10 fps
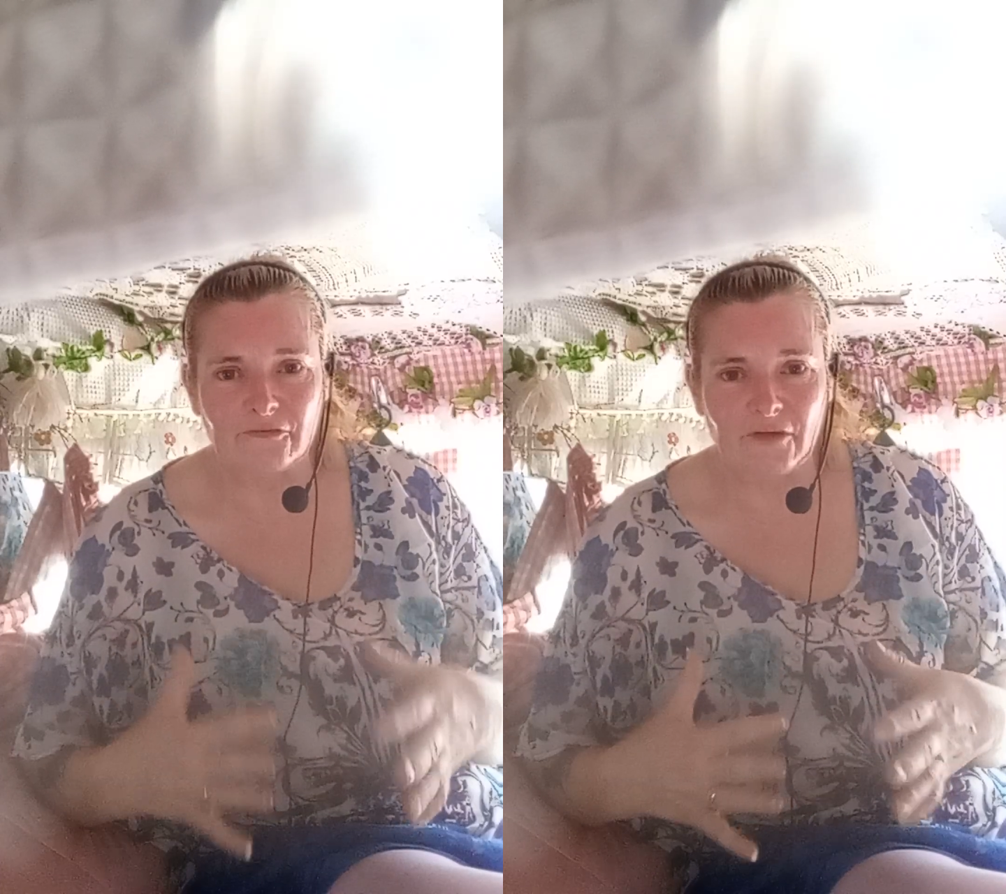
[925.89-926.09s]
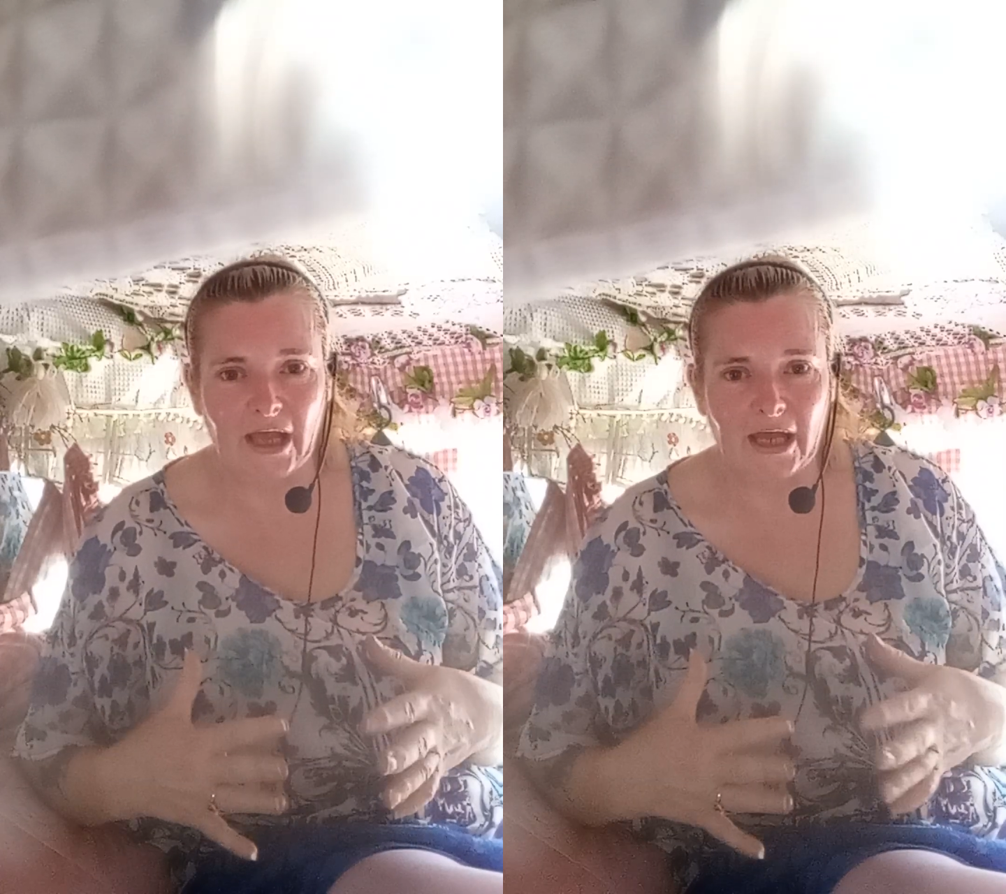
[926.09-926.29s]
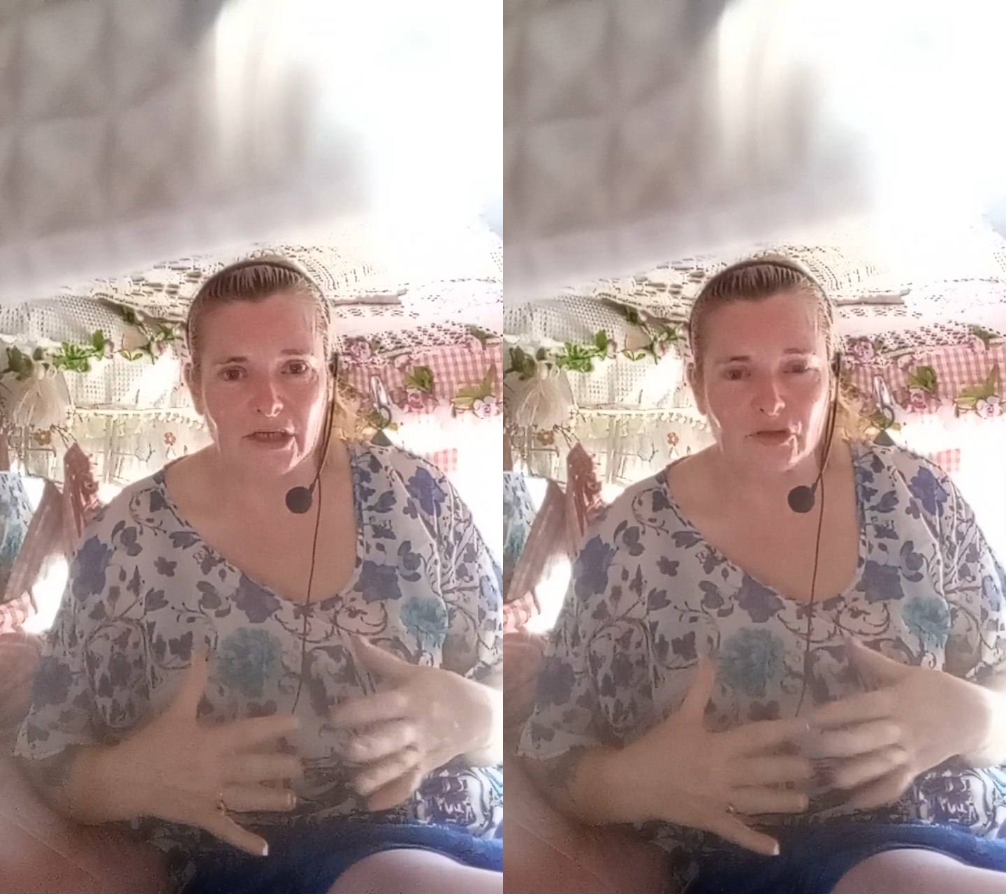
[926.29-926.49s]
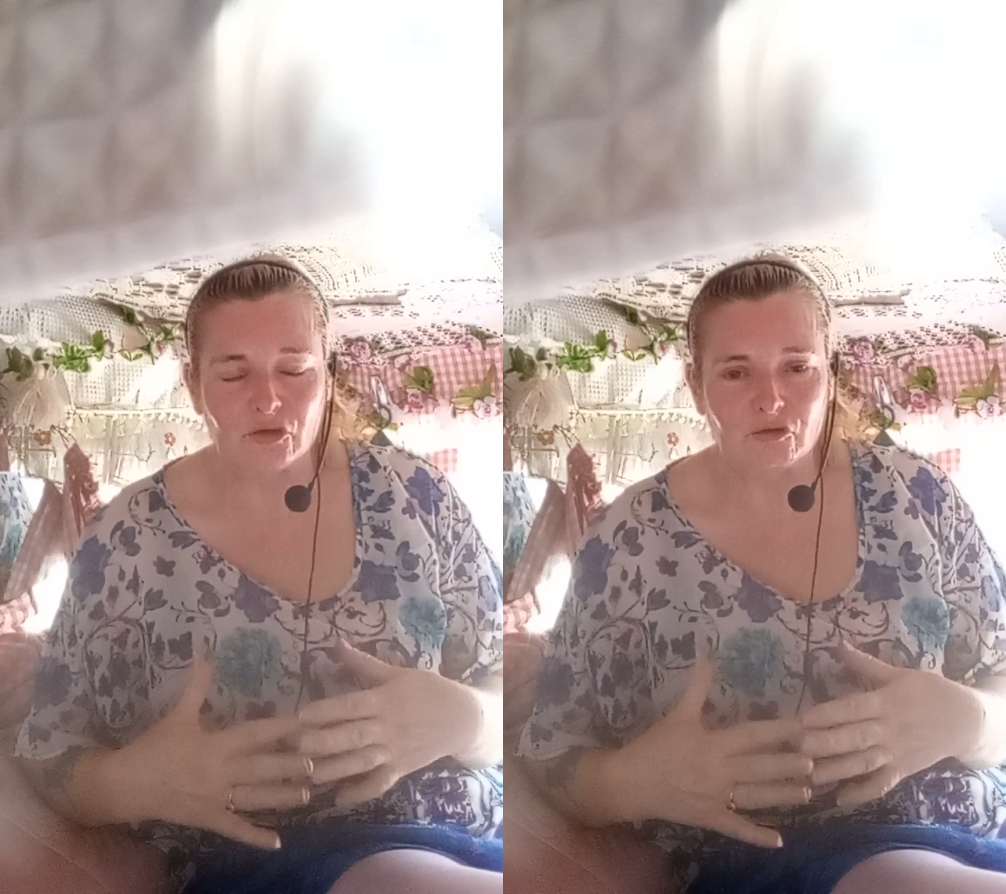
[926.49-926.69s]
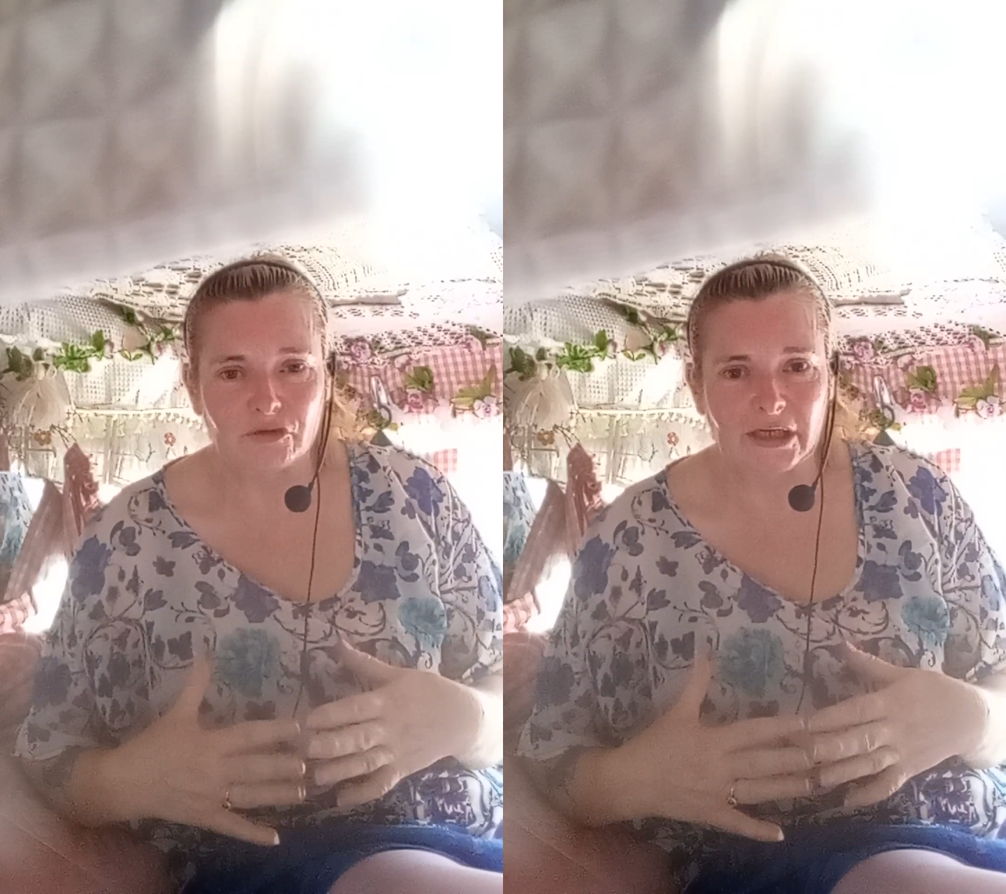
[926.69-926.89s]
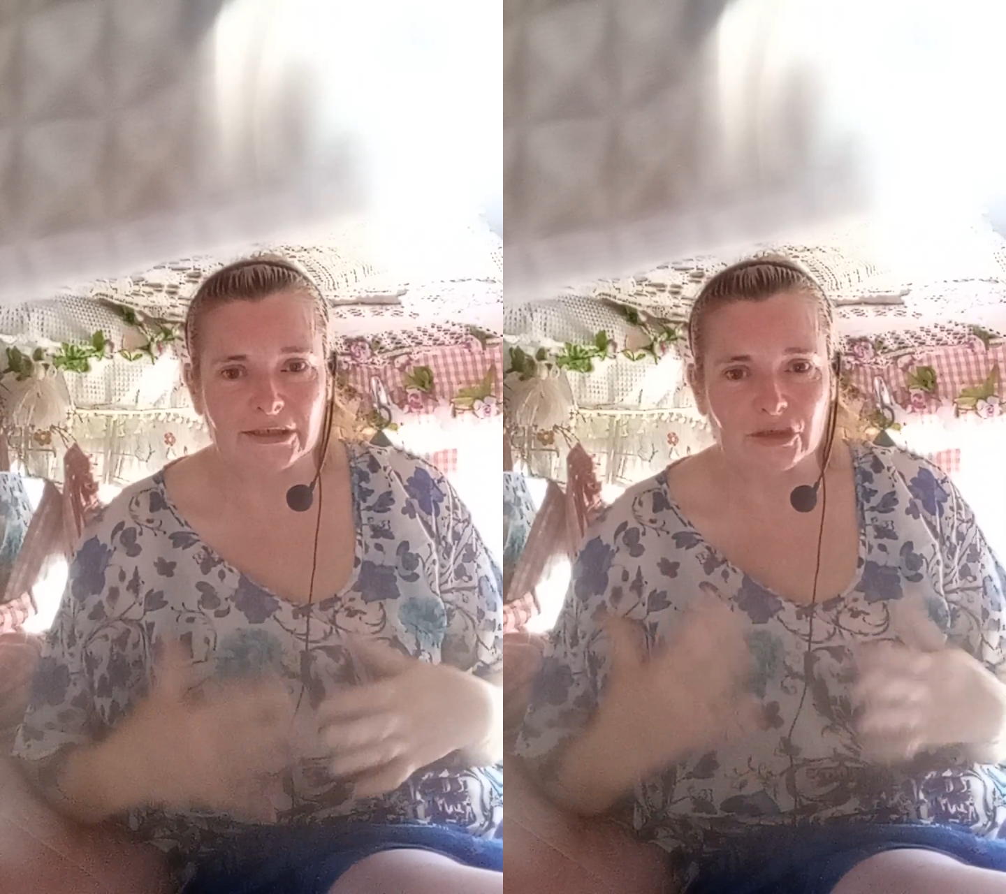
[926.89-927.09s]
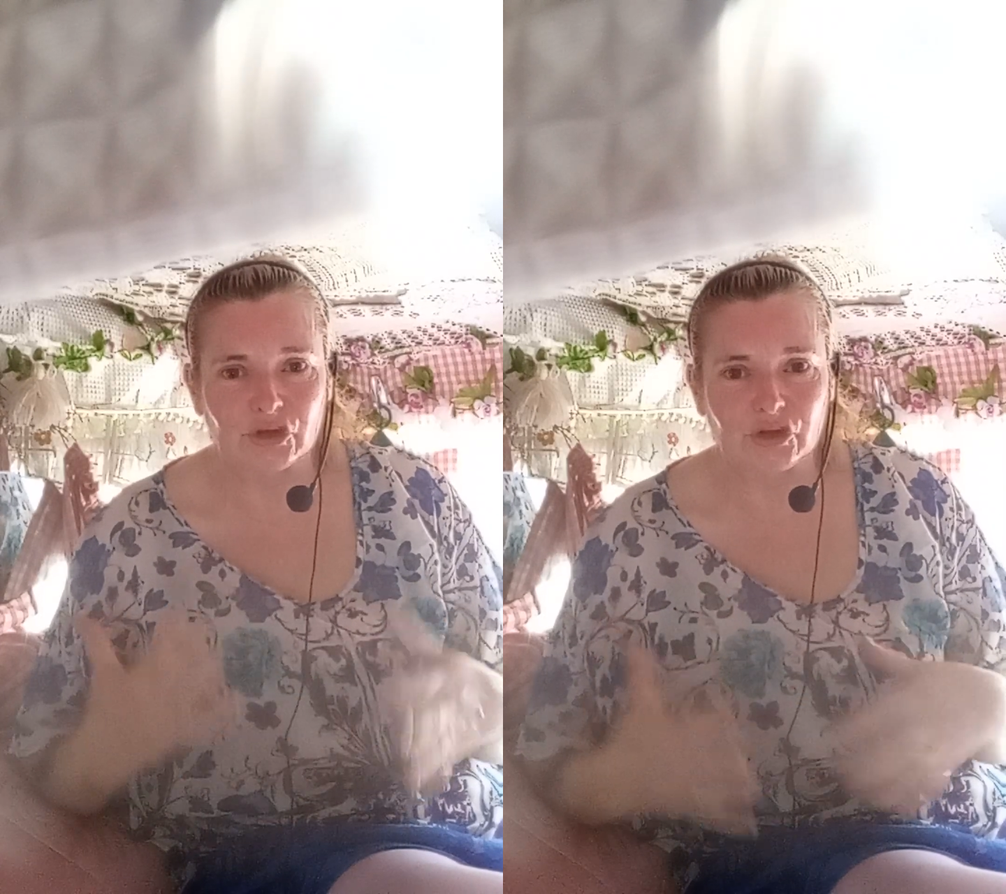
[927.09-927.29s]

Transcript: van ready